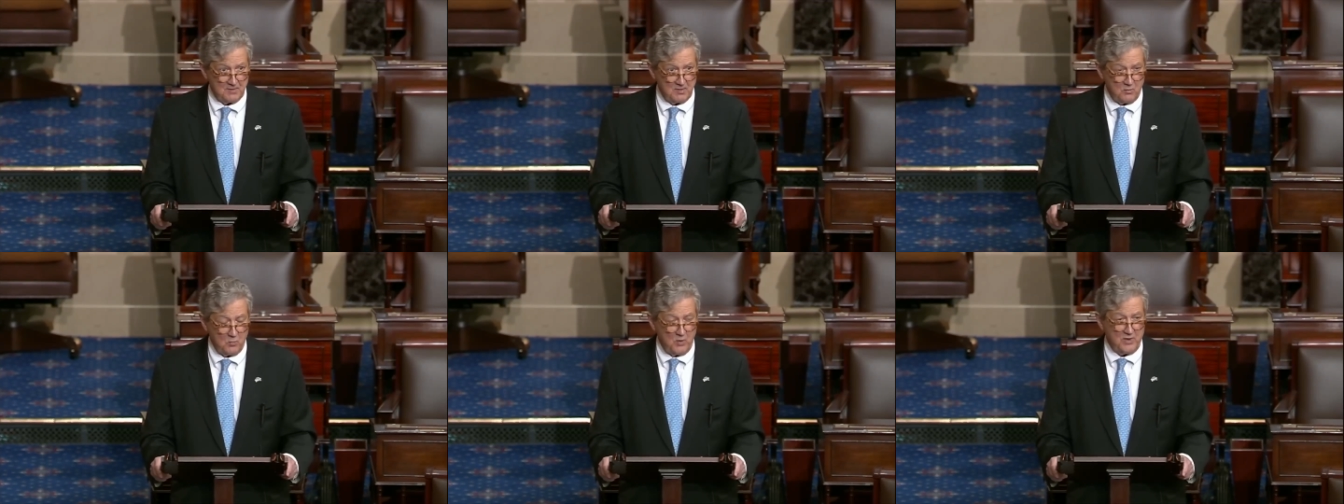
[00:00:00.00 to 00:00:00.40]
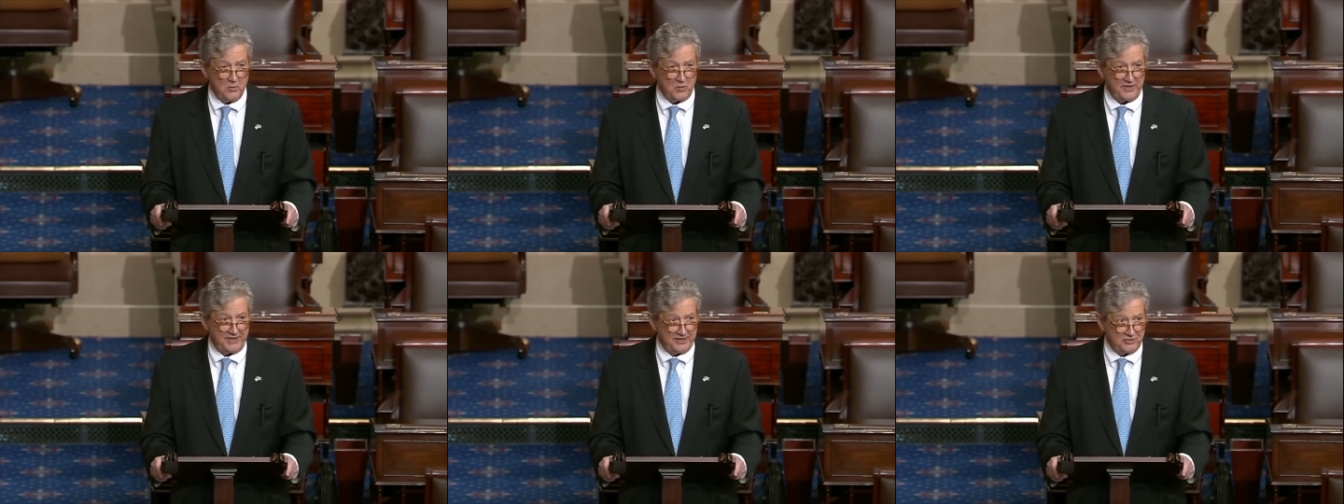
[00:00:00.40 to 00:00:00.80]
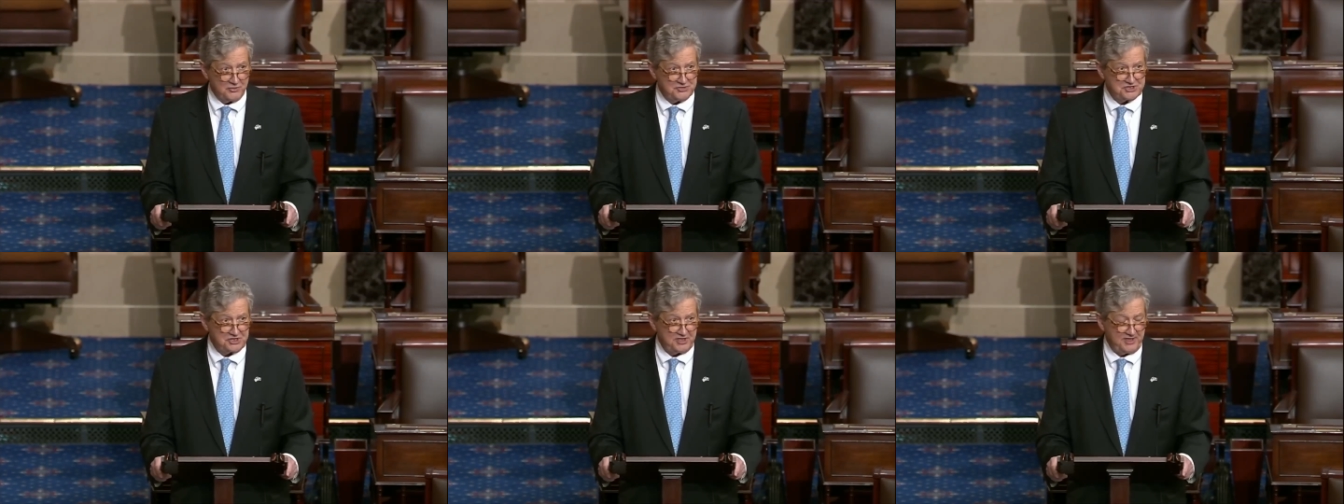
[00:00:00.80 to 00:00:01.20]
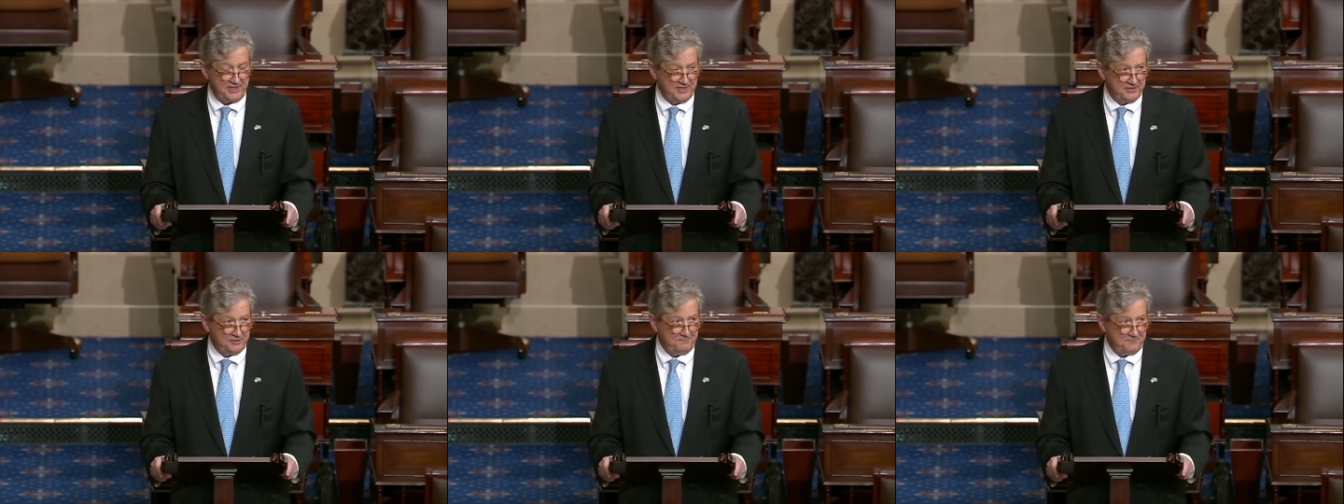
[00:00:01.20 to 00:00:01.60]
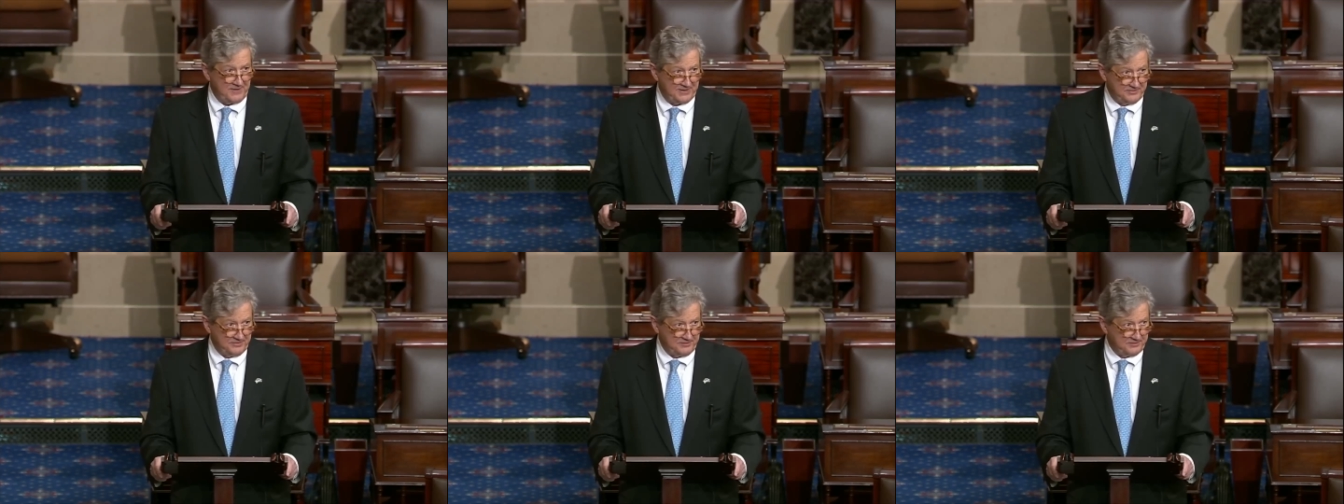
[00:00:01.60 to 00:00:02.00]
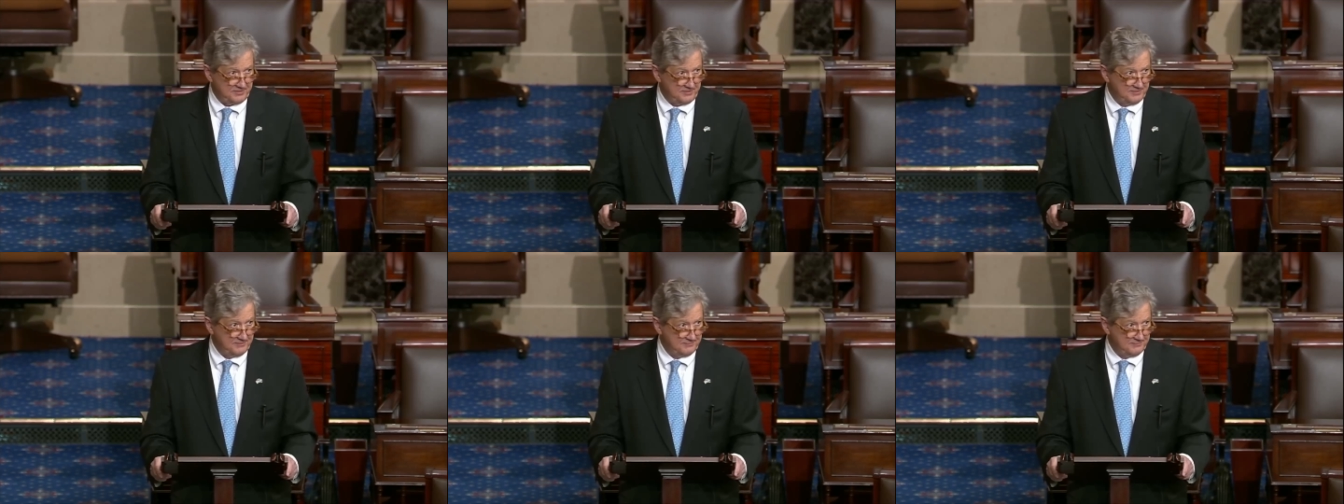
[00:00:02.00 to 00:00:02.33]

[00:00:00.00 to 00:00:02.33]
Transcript: We were energy independent.